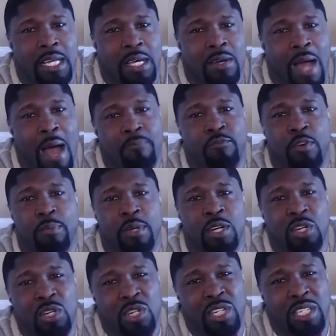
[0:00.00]
I'm from the
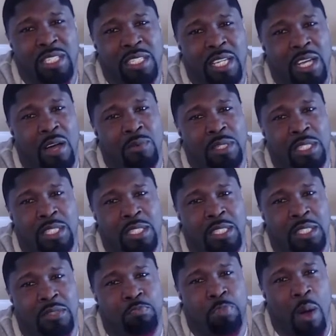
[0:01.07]
hood. They always
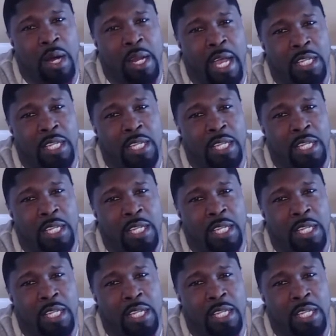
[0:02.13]
bark